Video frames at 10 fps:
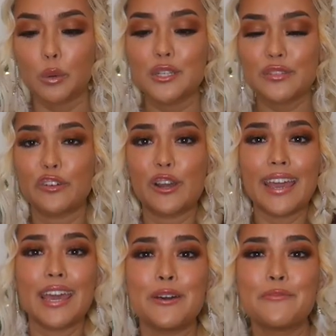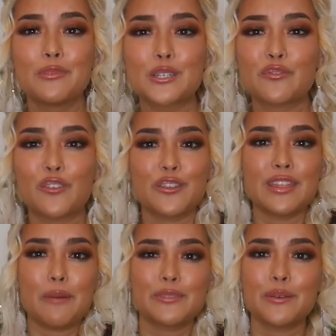was for him, was for
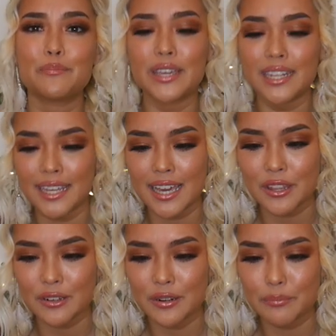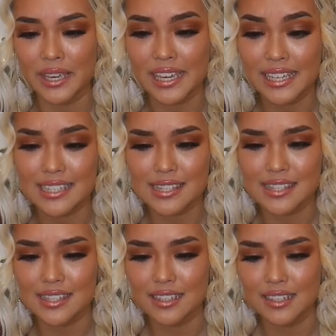them to be together in peace.